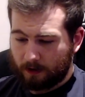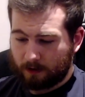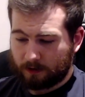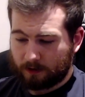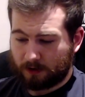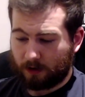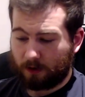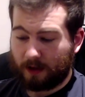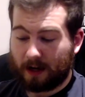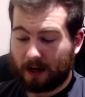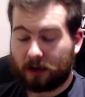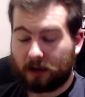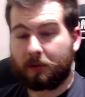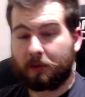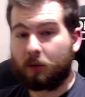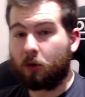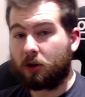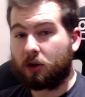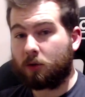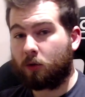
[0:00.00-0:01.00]
so that could be
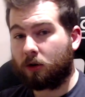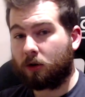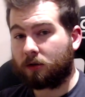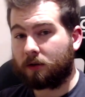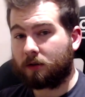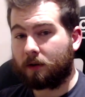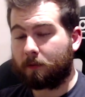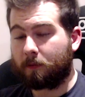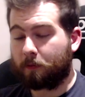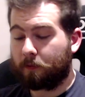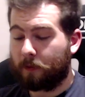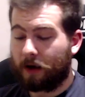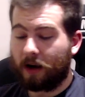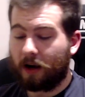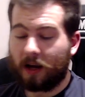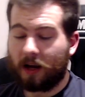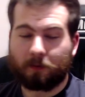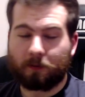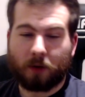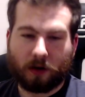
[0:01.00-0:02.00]
what you want.
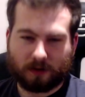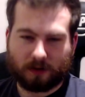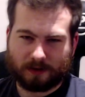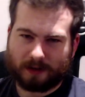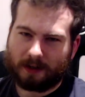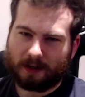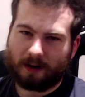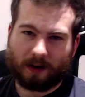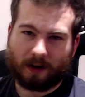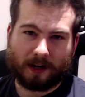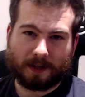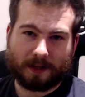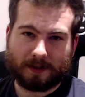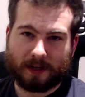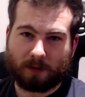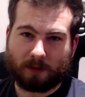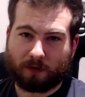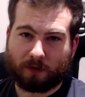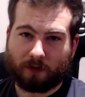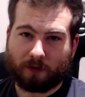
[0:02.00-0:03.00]
I personally, like I
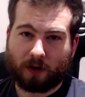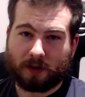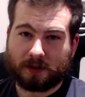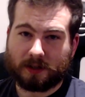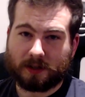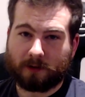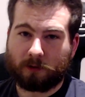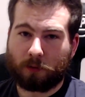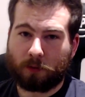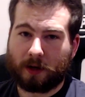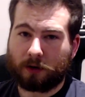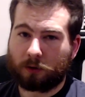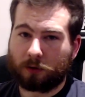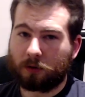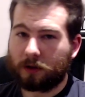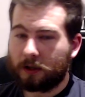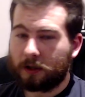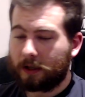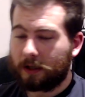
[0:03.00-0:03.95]
said, prefer the stiffer pedal,